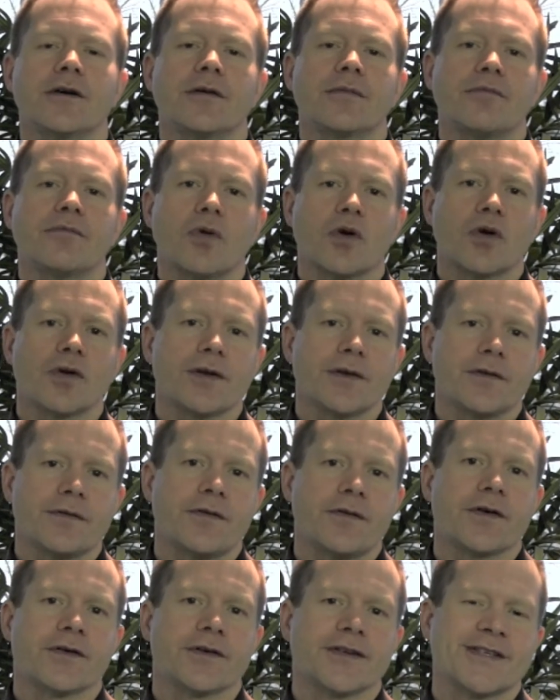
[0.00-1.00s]
more than
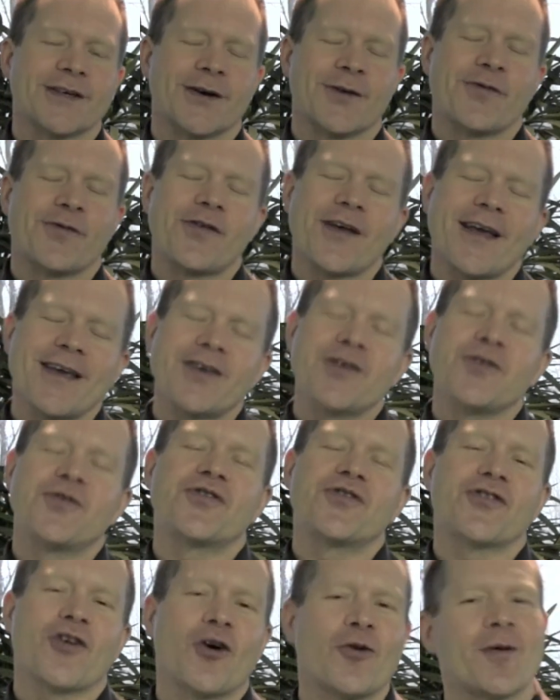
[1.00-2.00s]
fear itself. Thank you
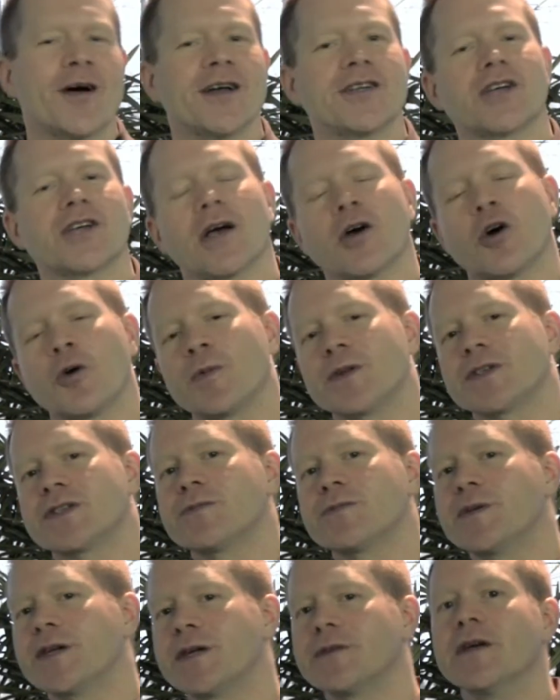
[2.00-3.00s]
so much. I hope this
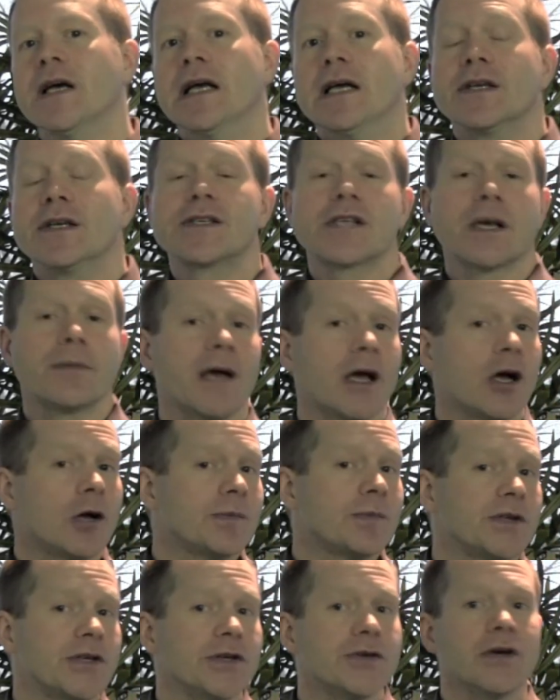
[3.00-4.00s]
has been of some
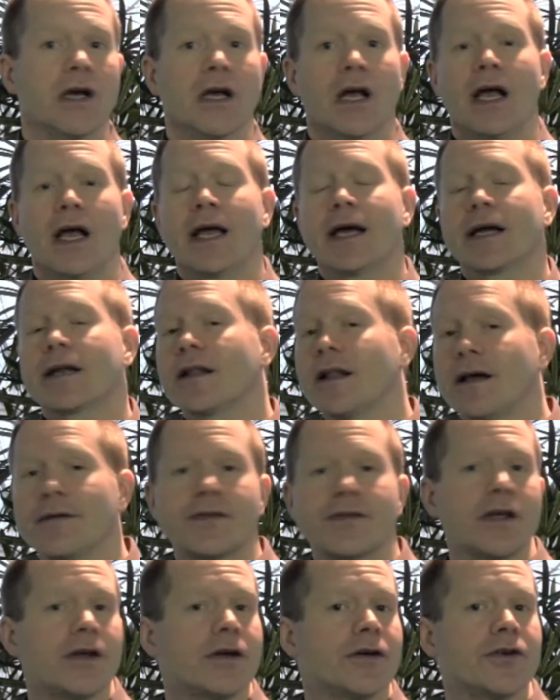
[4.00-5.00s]
help to you. Hey, I'd love
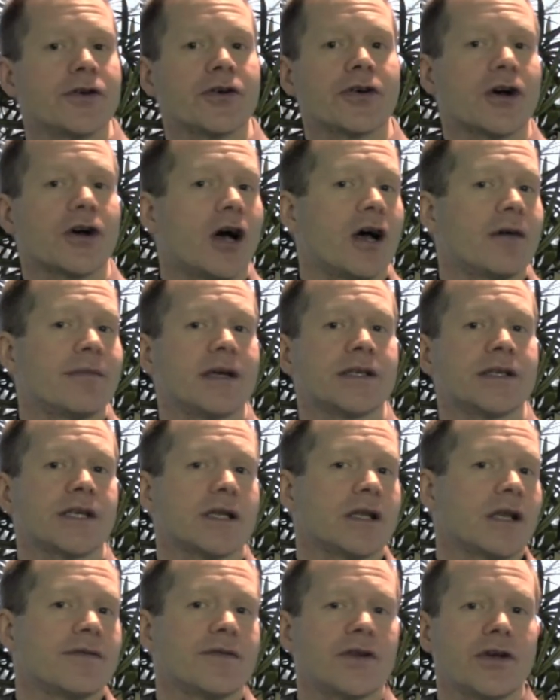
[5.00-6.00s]
to hear your comments.
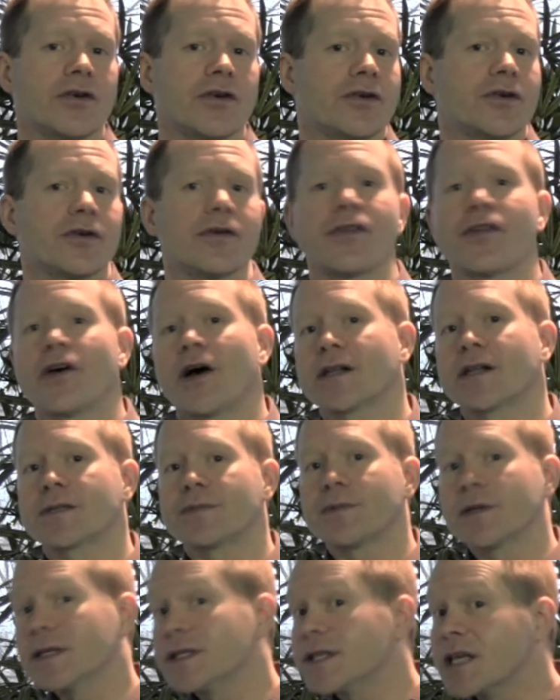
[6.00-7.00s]
I'd love to hear your thoughts.
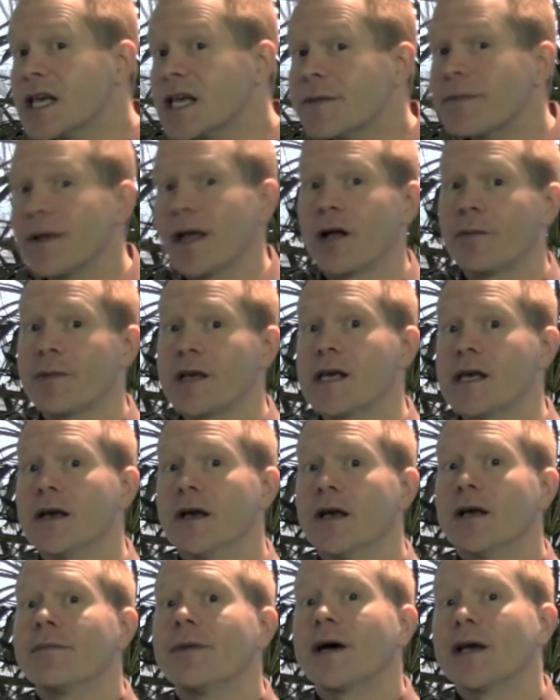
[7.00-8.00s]
Please email me.
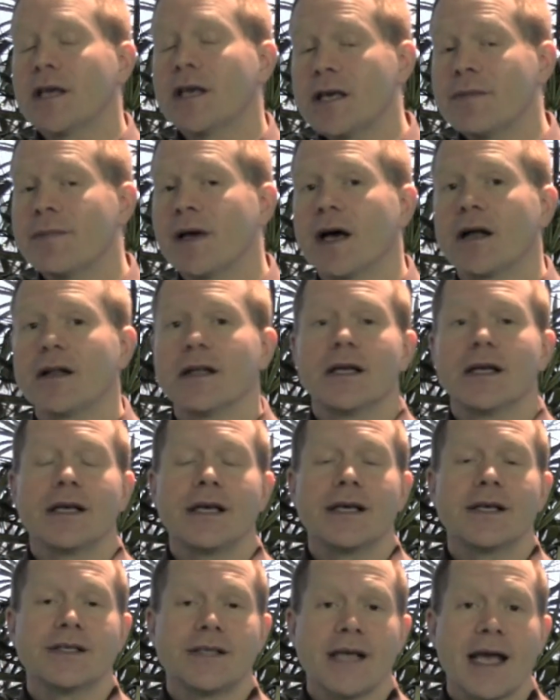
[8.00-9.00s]
My email
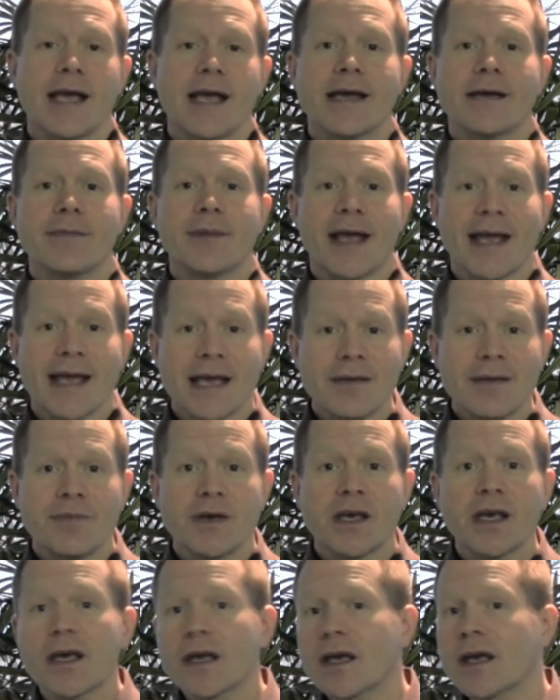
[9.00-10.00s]
is
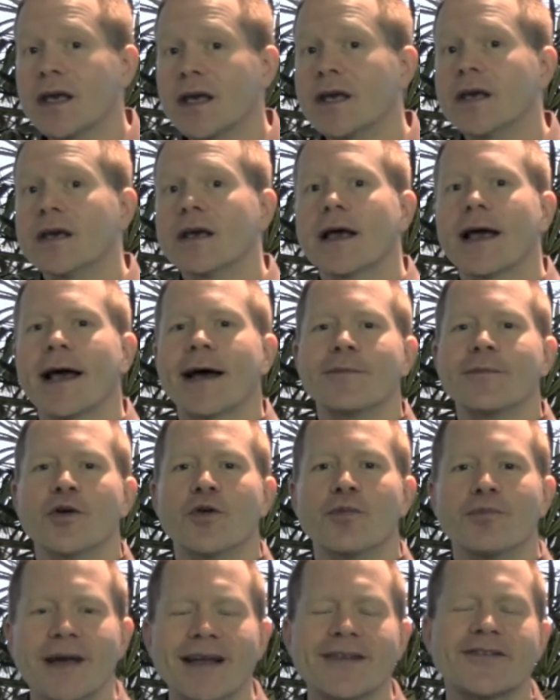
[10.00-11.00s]

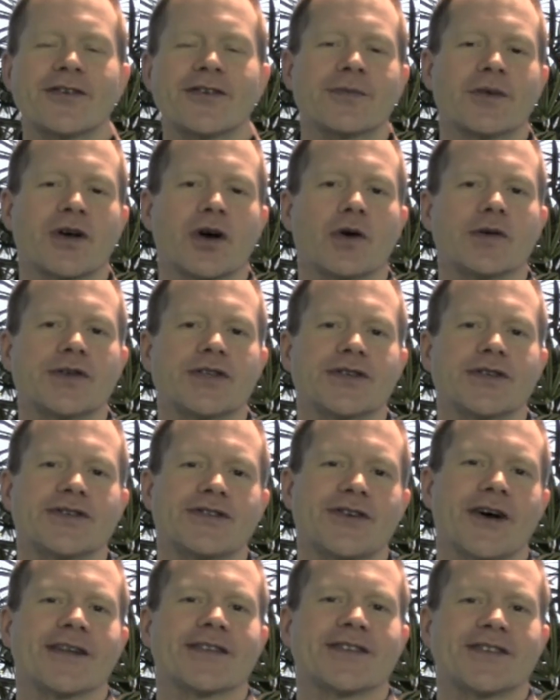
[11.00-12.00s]

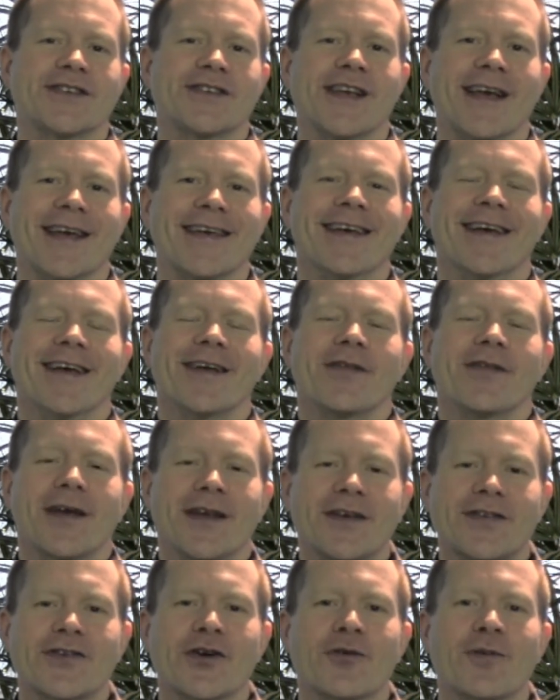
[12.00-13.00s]
abe@momentumcoach.ca.
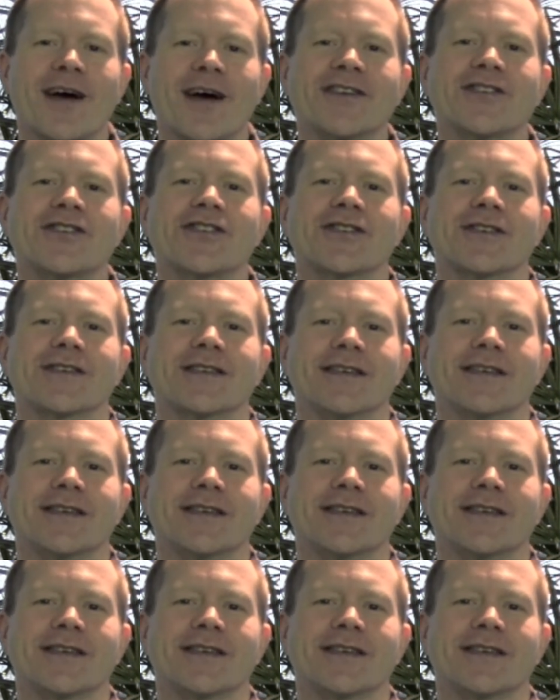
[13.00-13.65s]
Thanks so much.